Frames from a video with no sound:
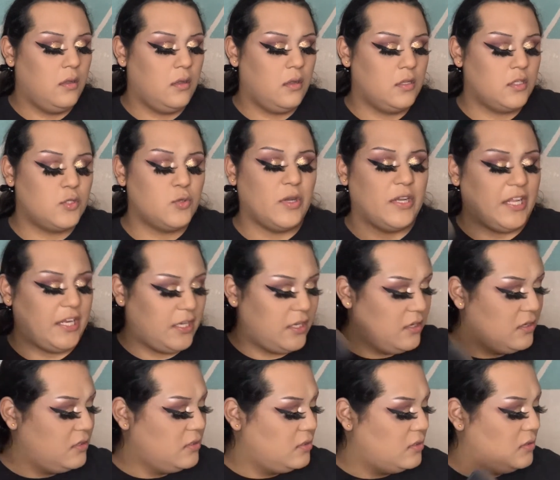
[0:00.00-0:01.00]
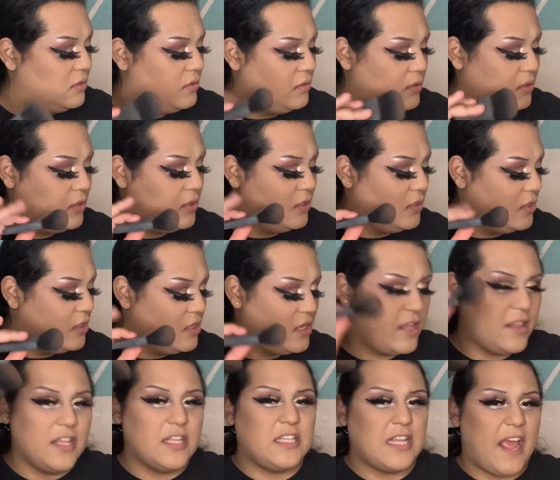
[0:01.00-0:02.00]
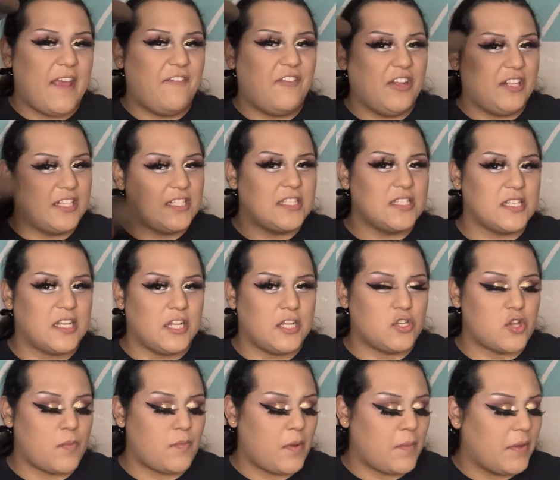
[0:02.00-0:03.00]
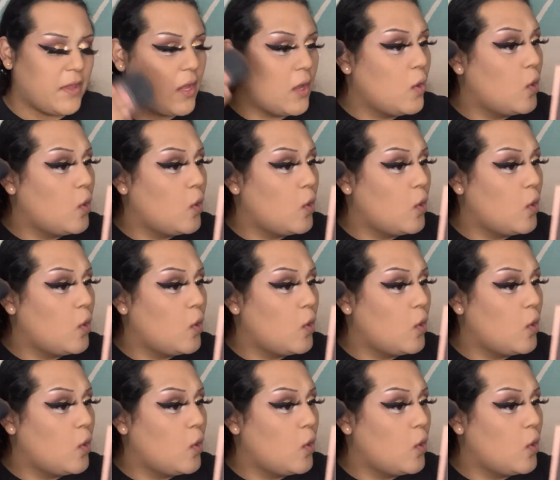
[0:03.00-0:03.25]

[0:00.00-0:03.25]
20. And this, I feel like this is gonna show up on me.